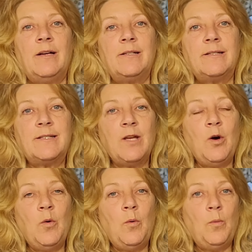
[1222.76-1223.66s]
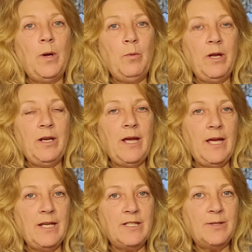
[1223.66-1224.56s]
So we went
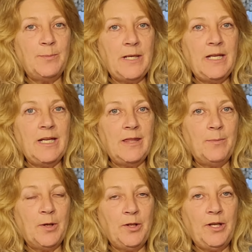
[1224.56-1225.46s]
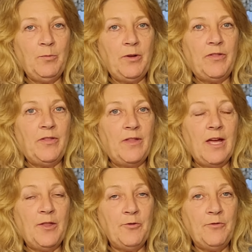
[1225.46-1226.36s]
ahead to be in the building with the
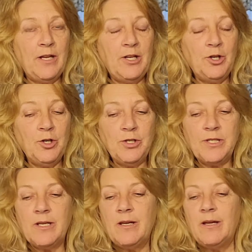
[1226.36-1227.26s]
other vendors,